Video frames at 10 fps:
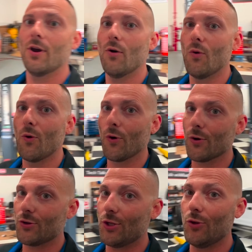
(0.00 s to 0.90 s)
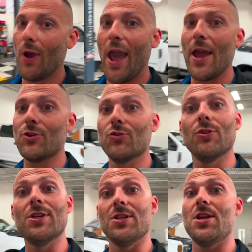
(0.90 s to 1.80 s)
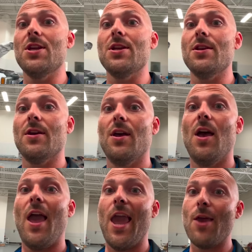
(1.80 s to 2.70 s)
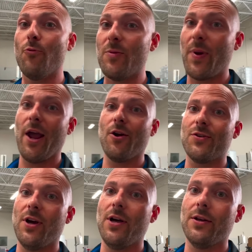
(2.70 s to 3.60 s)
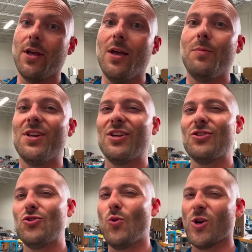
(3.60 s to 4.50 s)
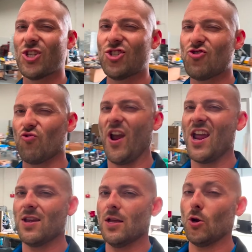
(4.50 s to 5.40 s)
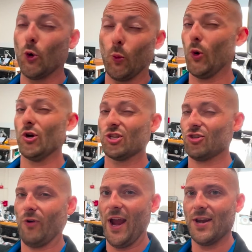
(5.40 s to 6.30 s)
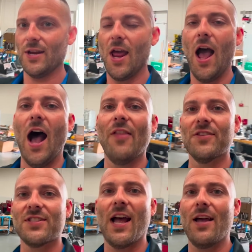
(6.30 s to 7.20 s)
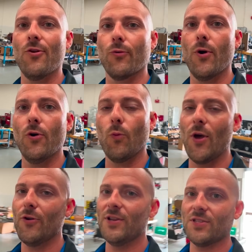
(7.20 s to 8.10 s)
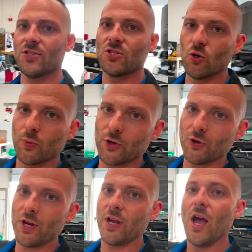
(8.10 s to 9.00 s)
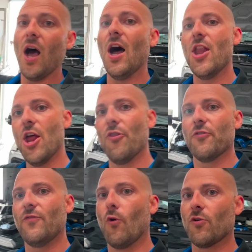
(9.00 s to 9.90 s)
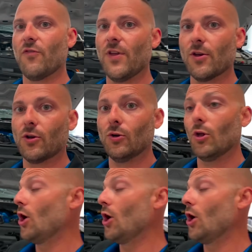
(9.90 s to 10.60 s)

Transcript: or do you actually need a repair done because you are stranded or were stranded on the side of the road? Whether it's a Super Duty, another Ford vehicle,